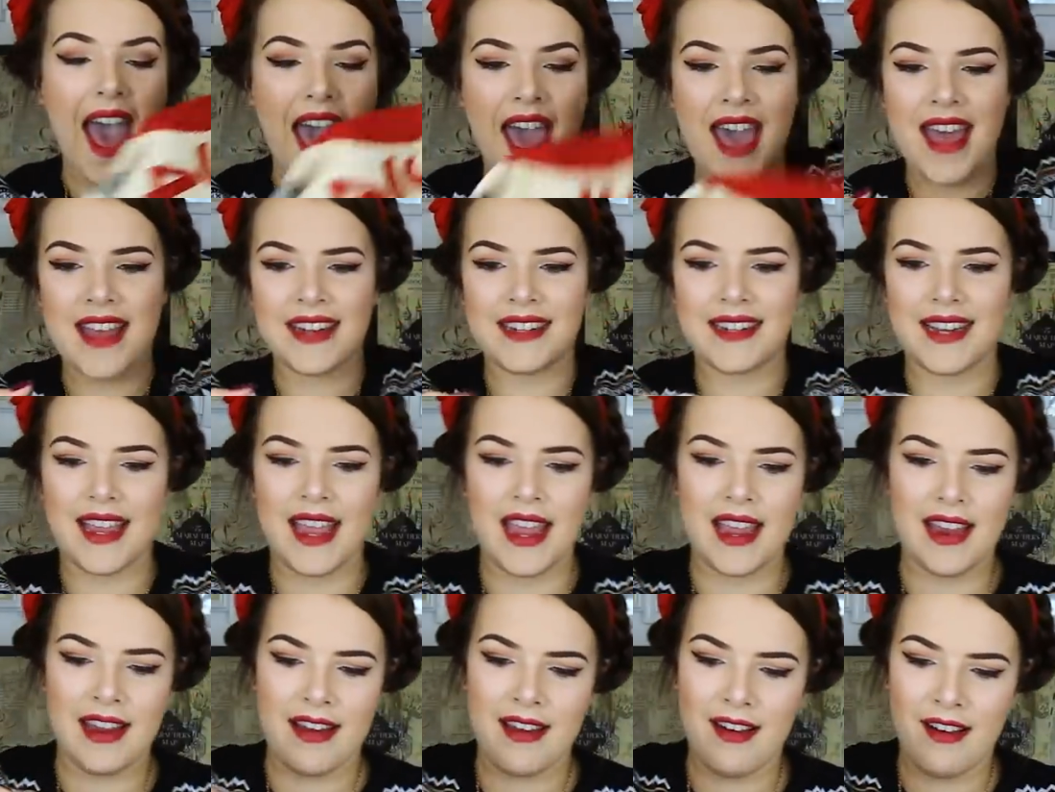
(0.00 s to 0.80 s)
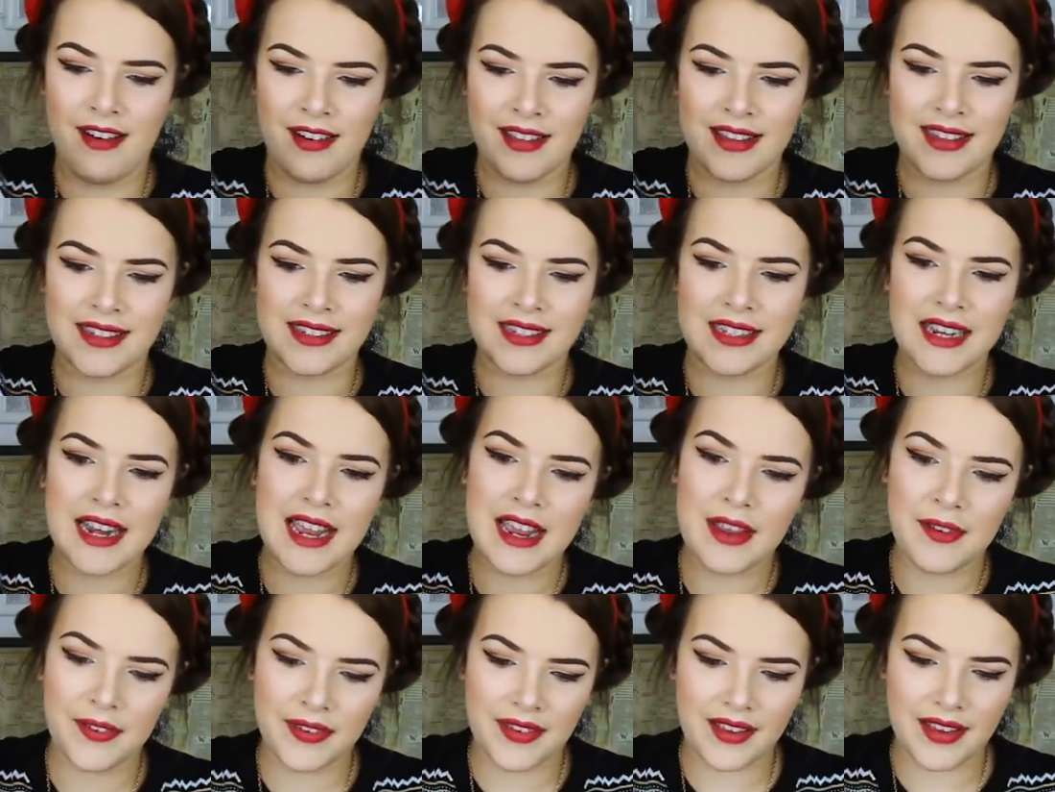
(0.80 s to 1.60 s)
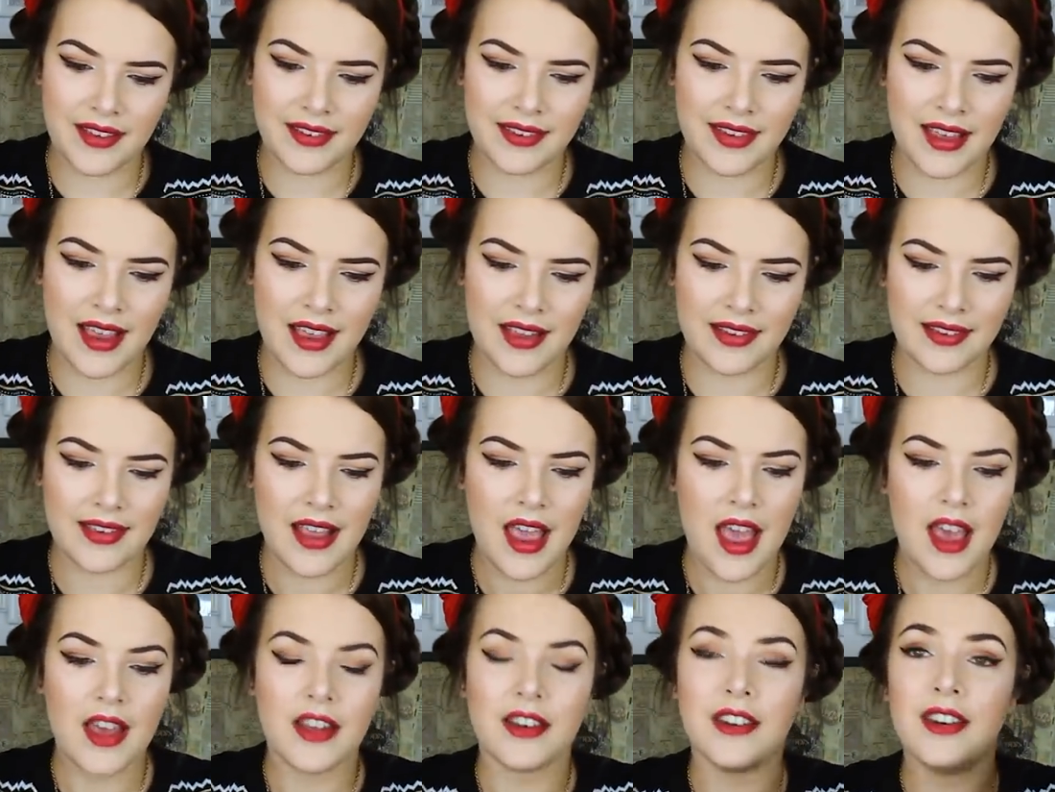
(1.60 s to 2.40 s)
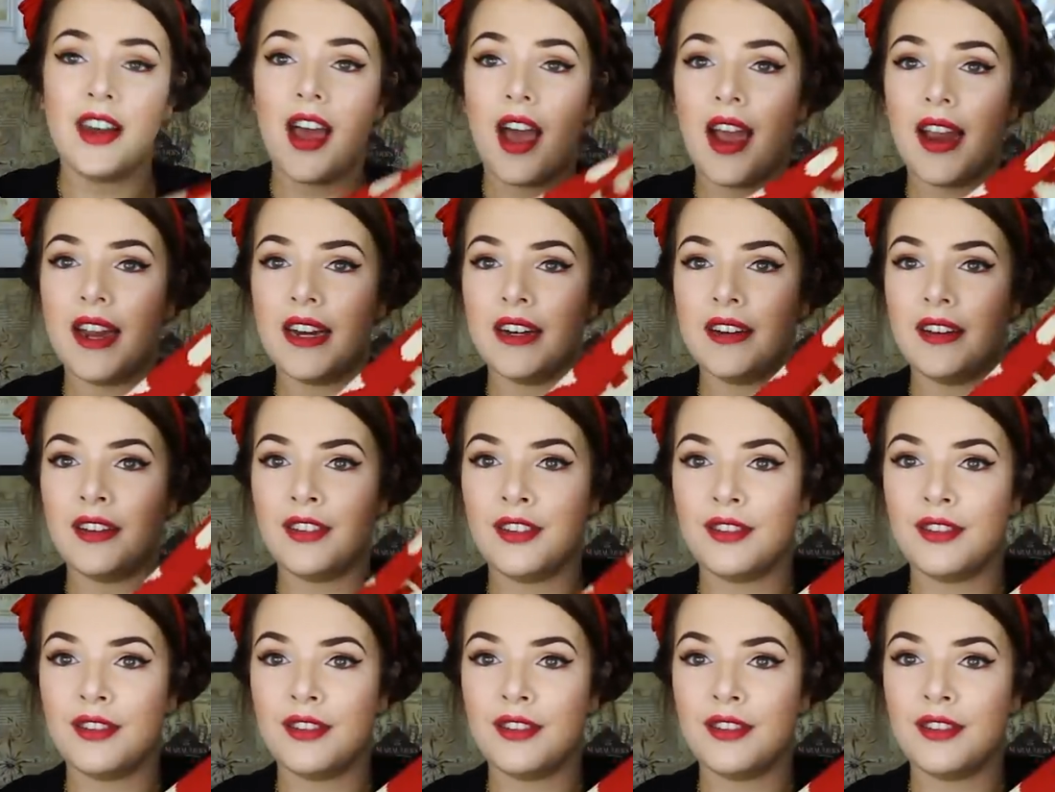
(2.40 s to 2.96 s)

and here are the sleeves. It says 9